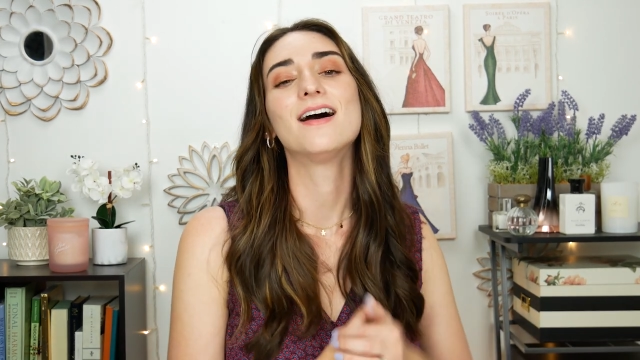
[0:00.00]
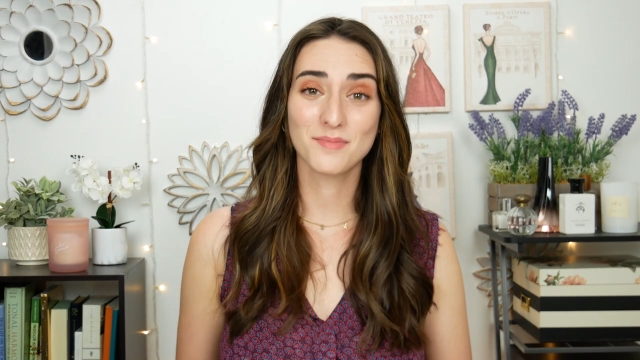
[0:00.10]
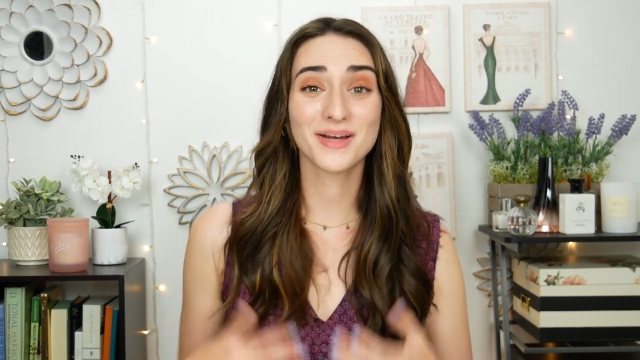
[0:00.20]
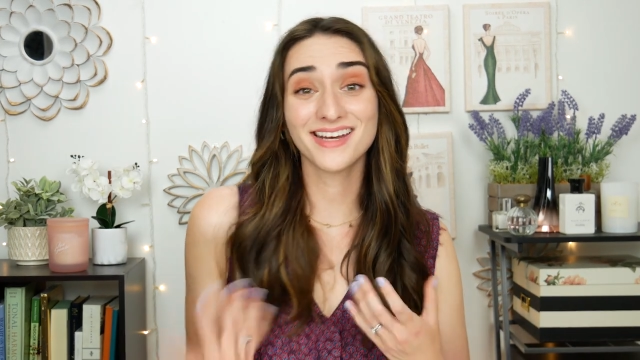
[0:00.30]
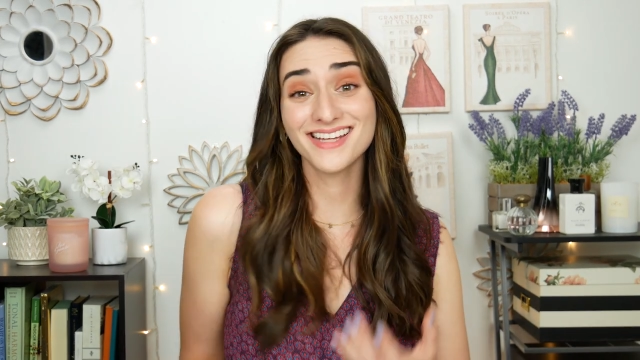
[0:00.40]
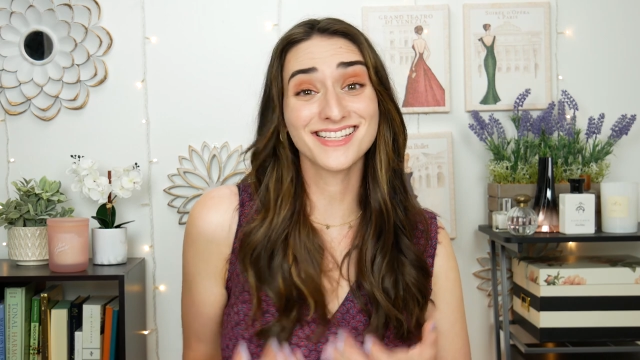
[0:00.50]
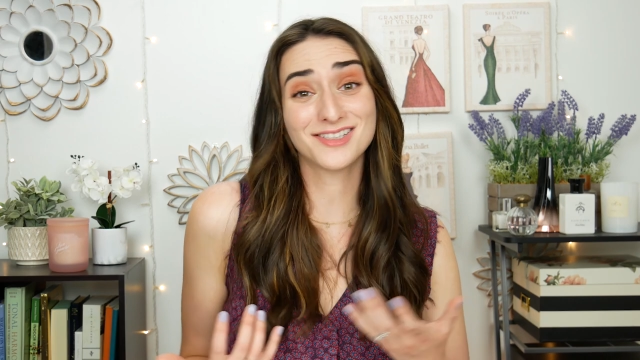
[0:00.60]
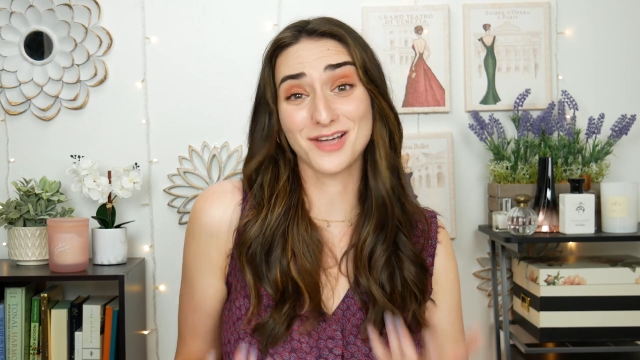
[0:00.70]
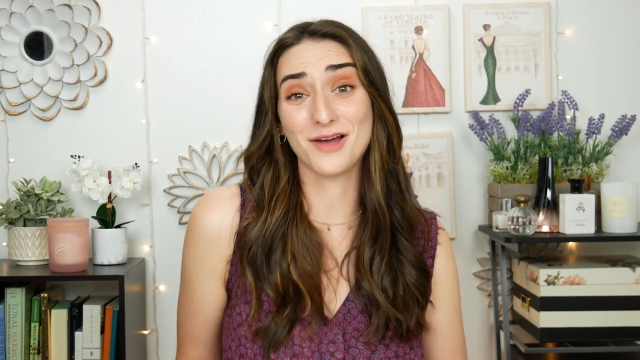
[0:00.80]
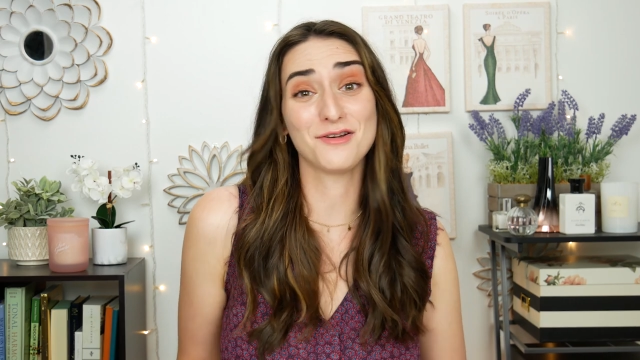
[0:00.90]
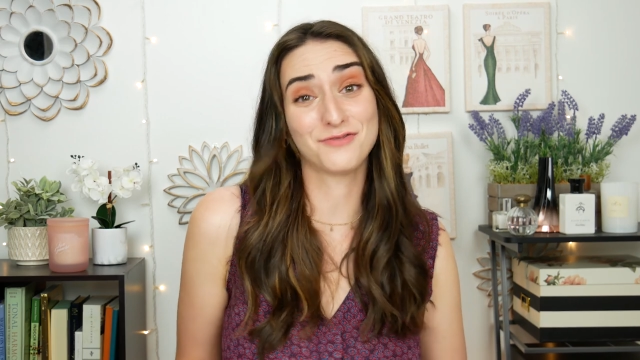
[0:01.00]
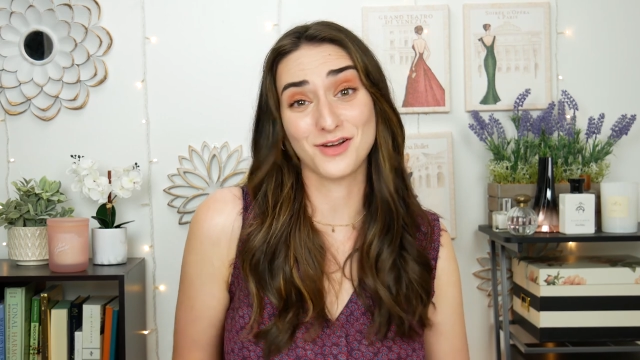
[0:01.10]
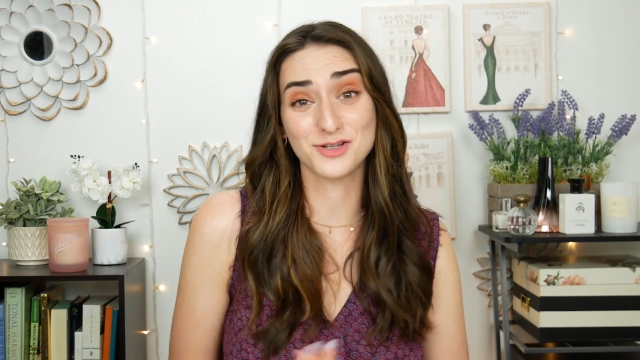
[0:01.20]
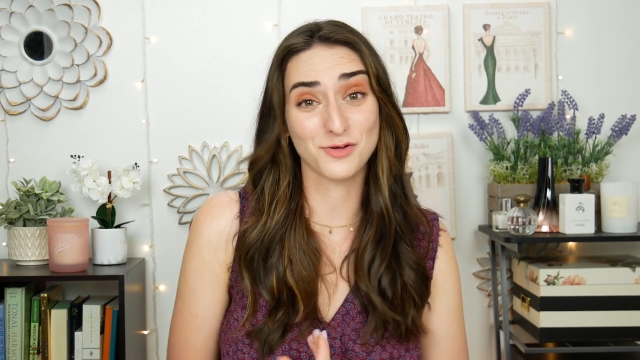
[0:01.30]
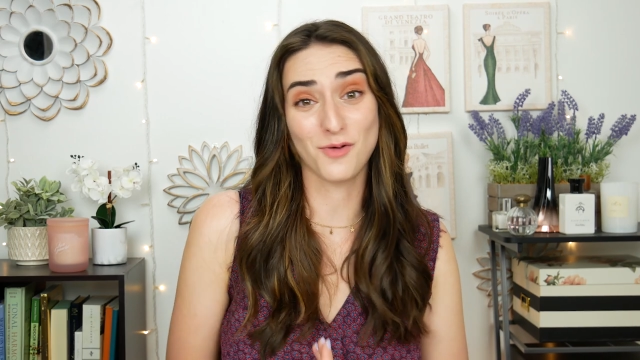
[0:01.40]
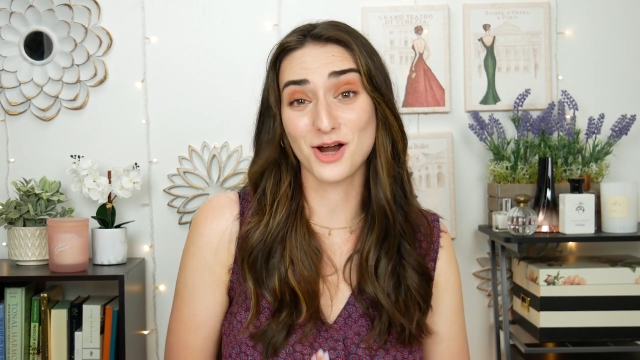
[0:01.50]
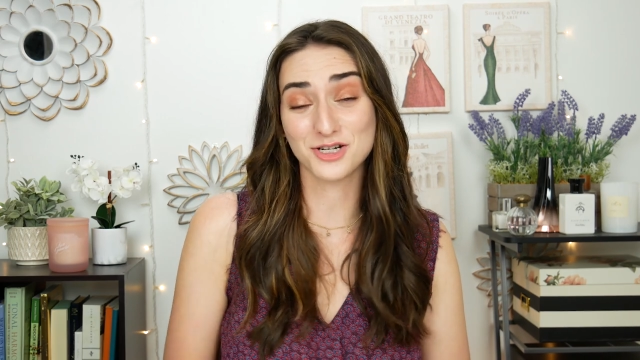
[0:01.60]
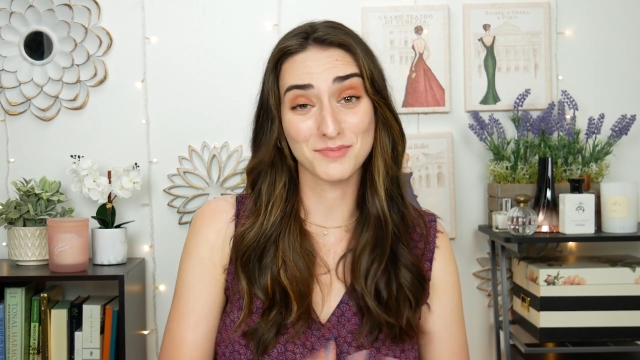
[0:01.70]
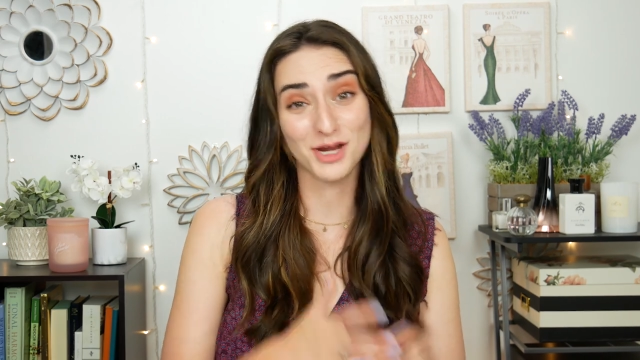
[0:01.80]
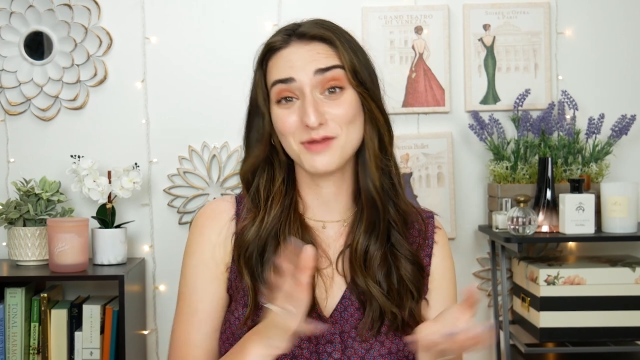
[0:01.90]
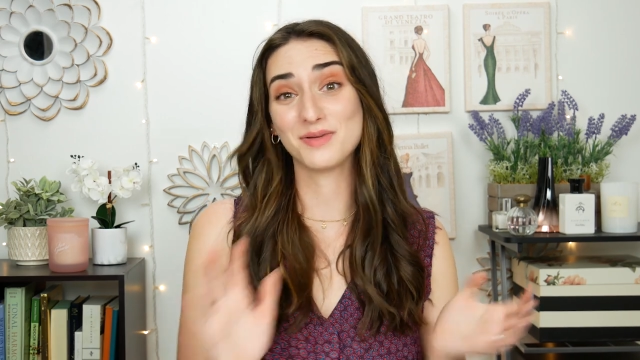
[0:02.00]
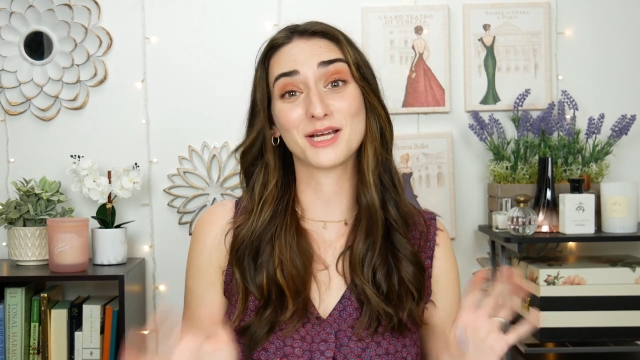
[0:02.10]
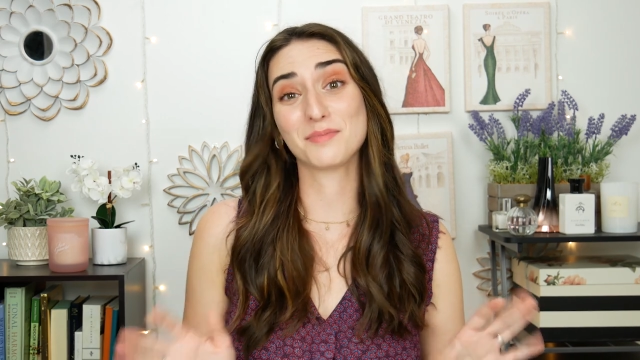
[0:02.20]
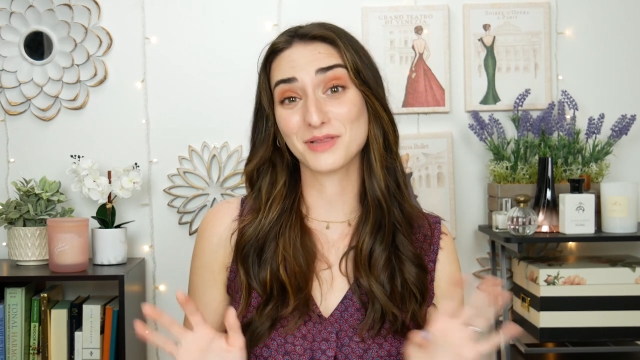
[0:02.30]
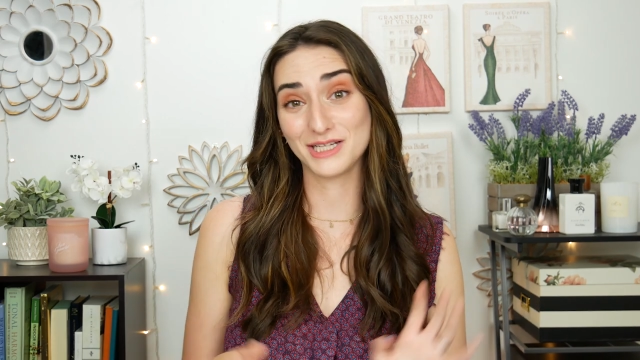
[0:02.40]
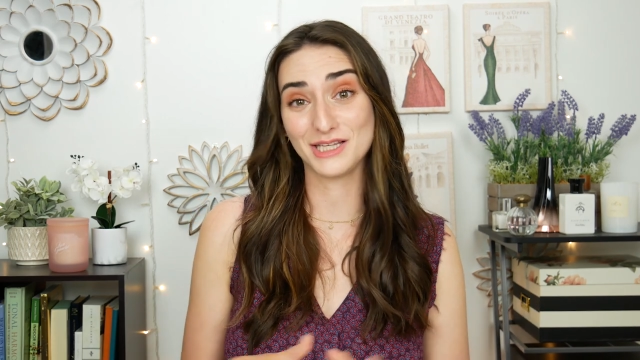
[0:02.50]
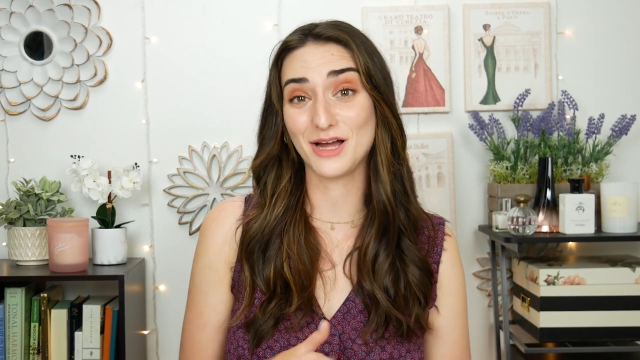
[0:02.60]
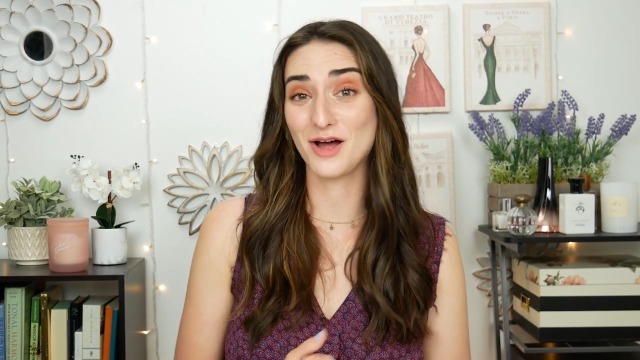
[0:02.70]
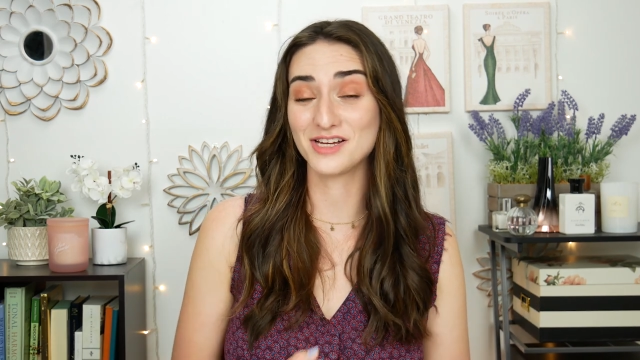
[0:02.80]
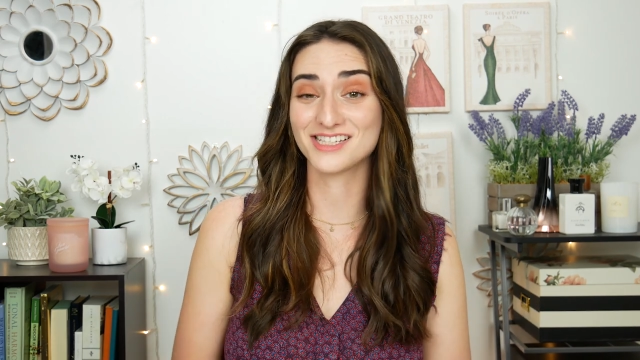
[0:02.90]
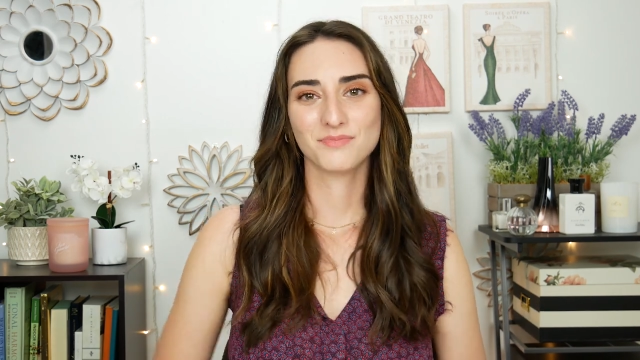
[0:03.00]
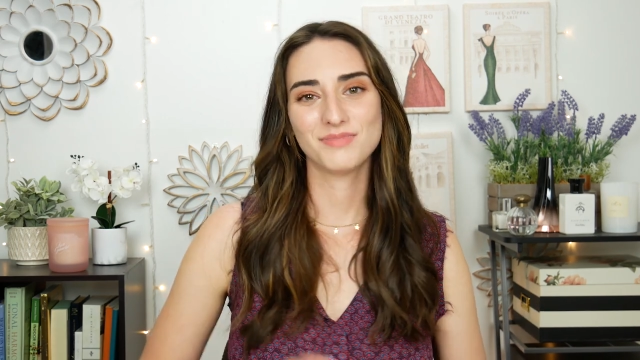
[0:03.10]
But it is a ton of fun to watch, I'm gonna be completely honest.